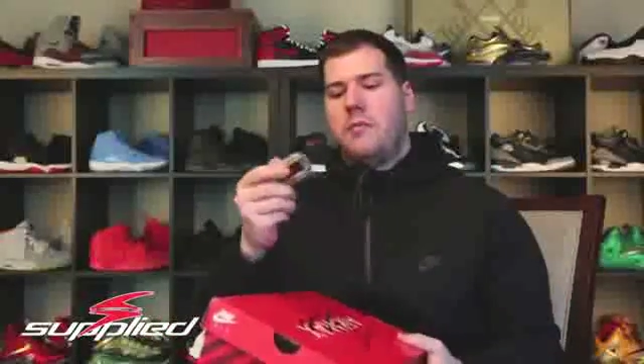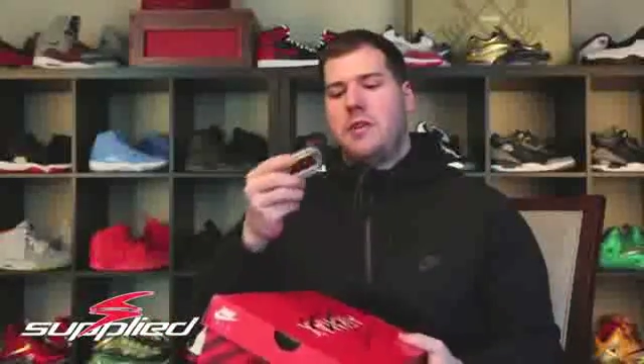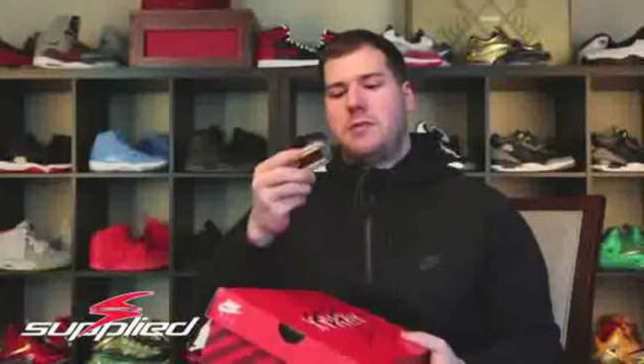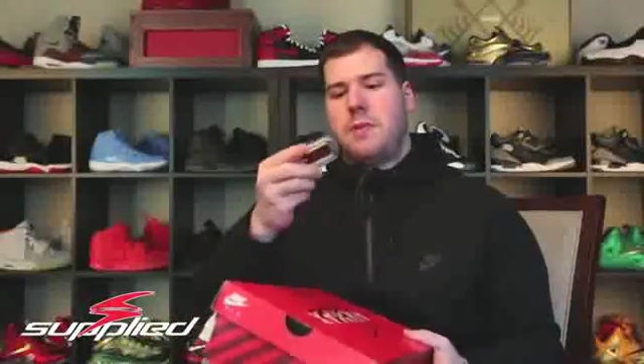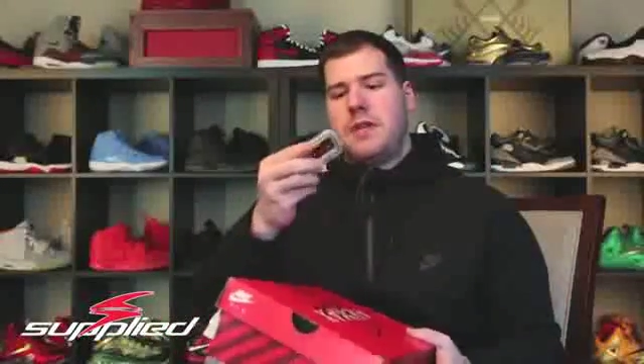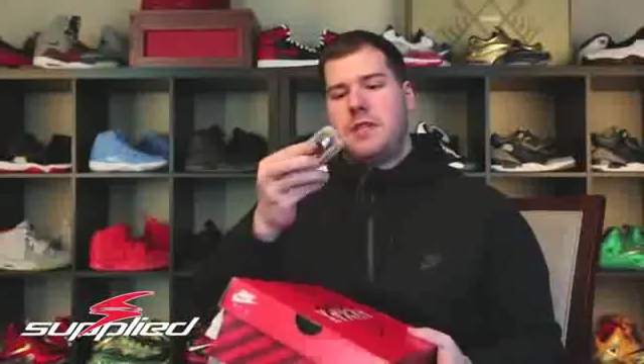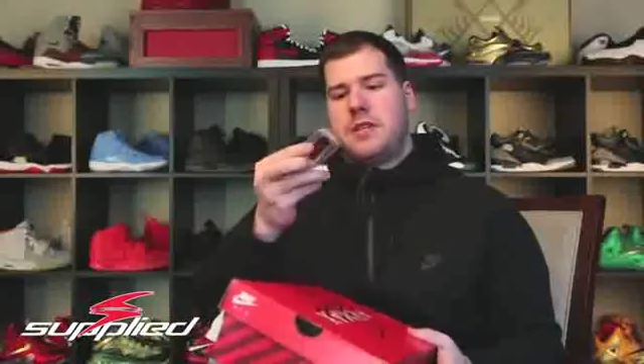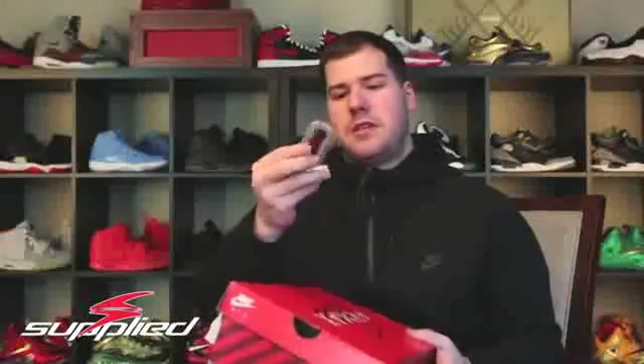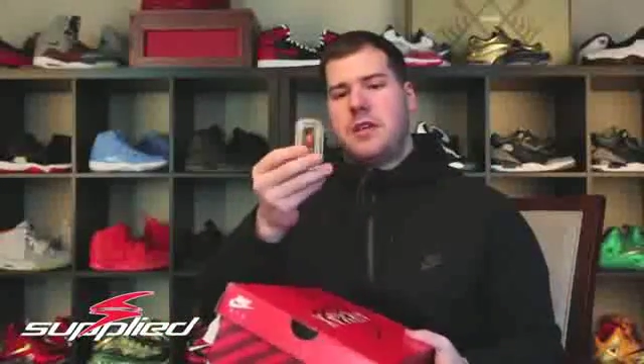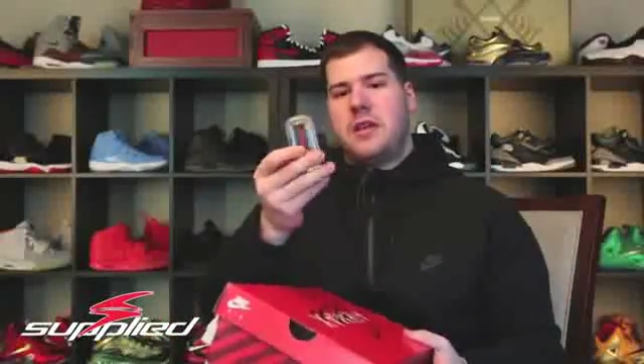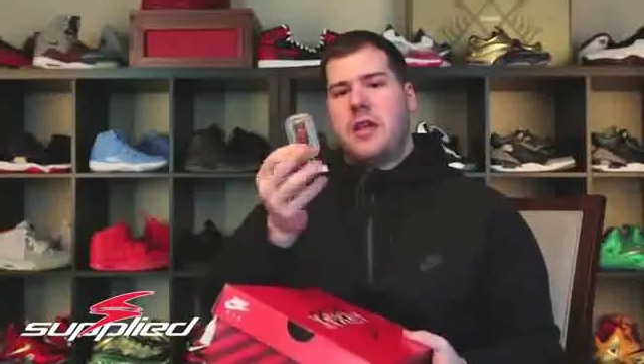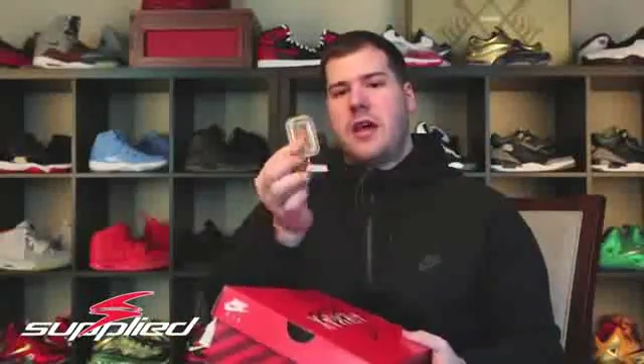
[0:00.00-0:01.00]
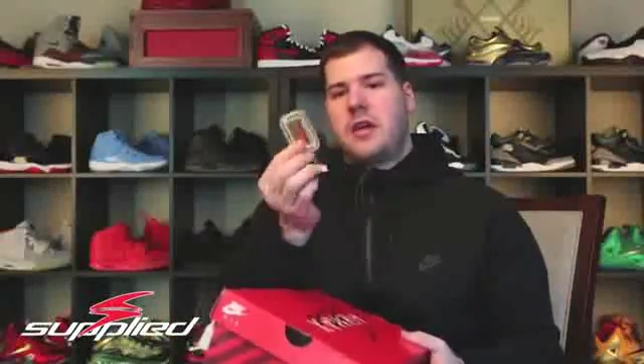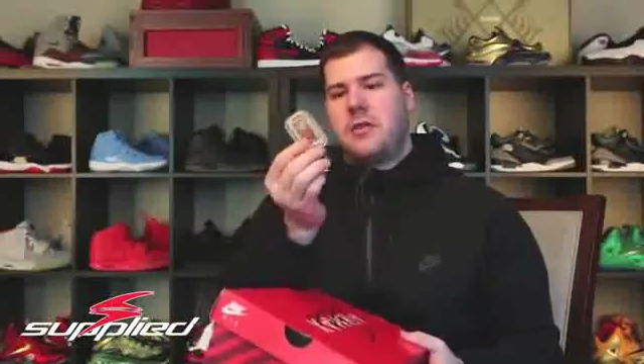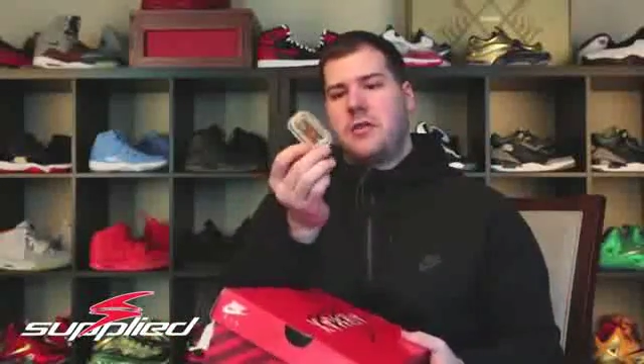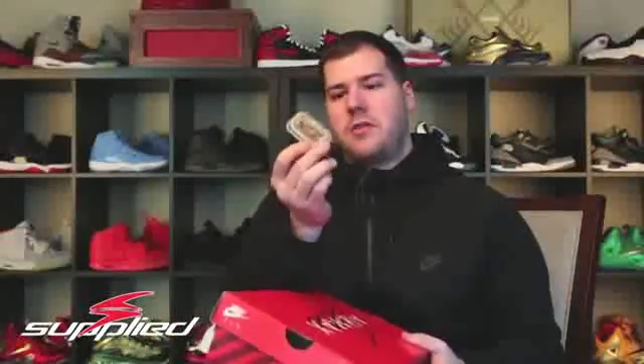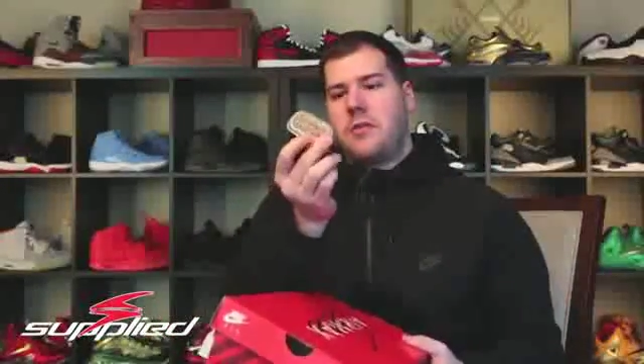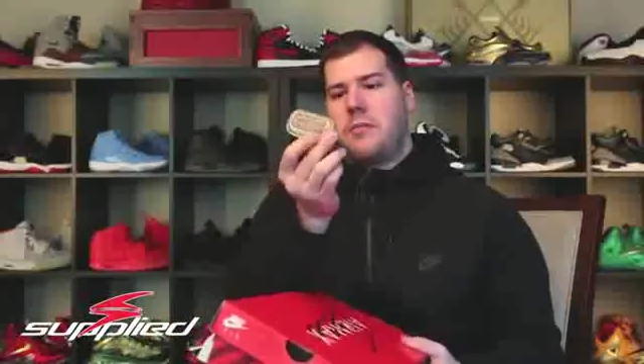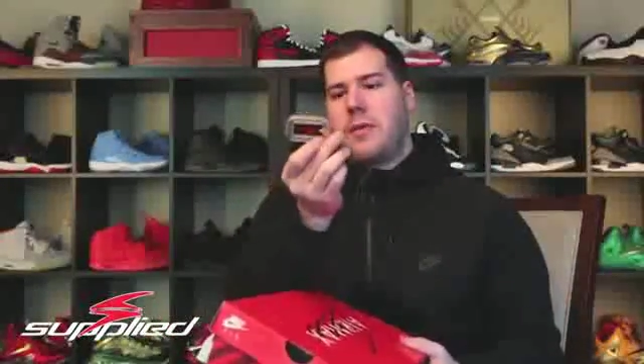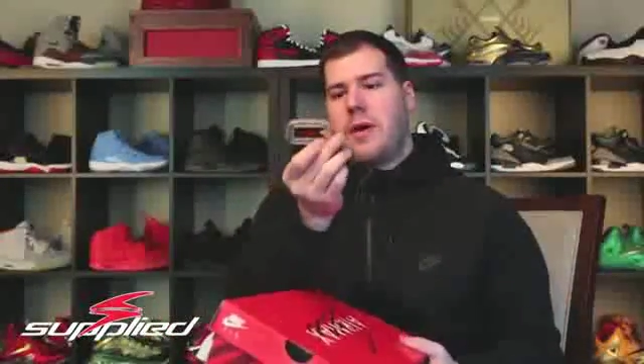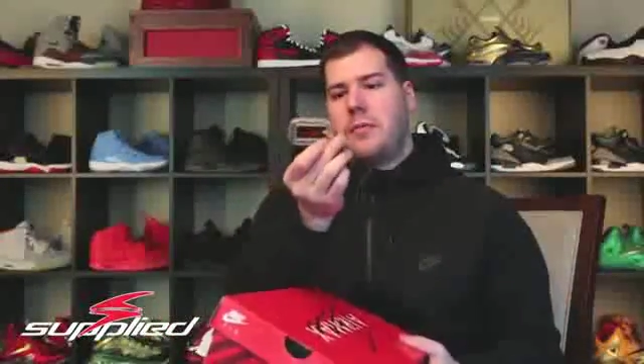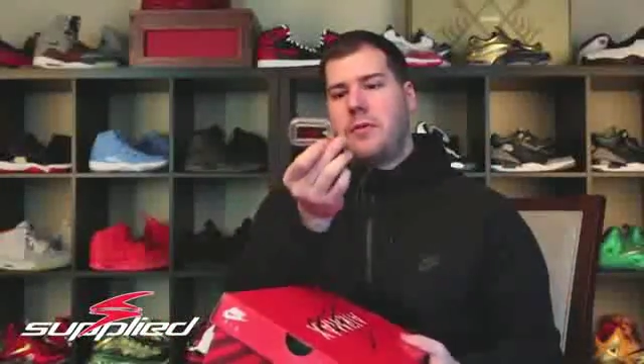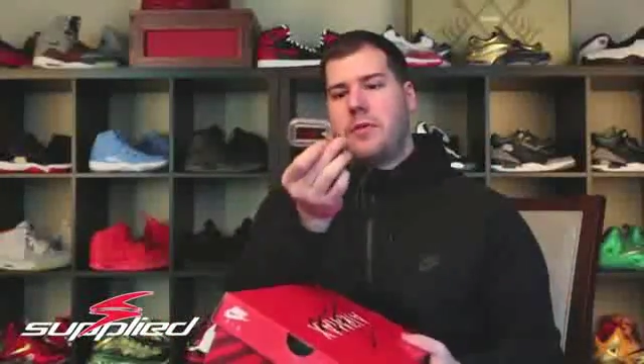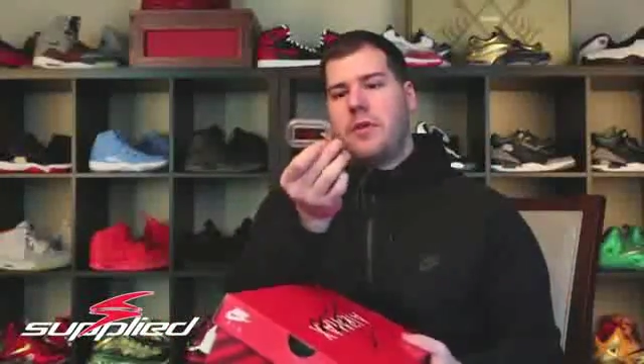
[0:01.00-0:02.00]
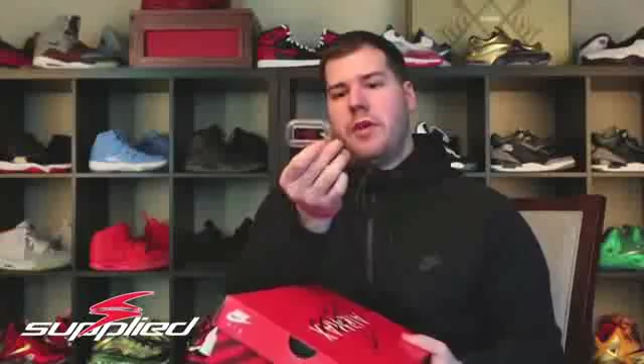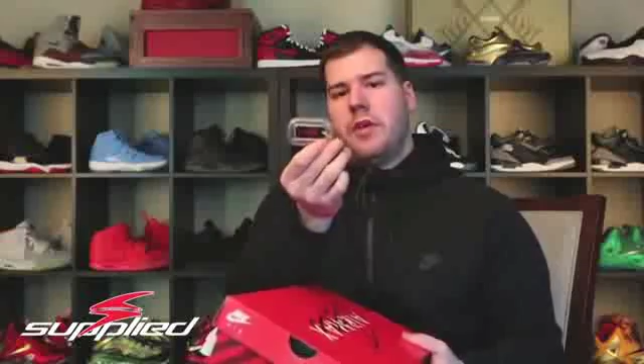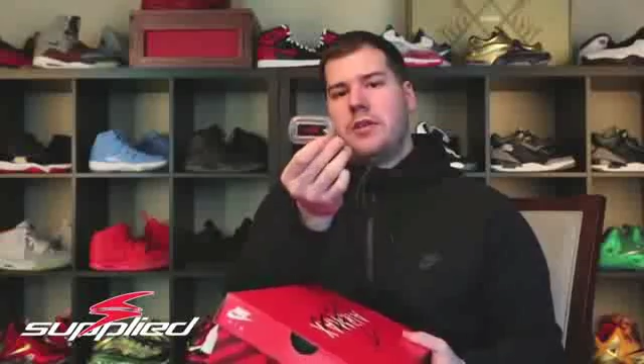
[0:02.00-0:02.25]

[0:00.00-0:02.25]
It's basically like a little bubble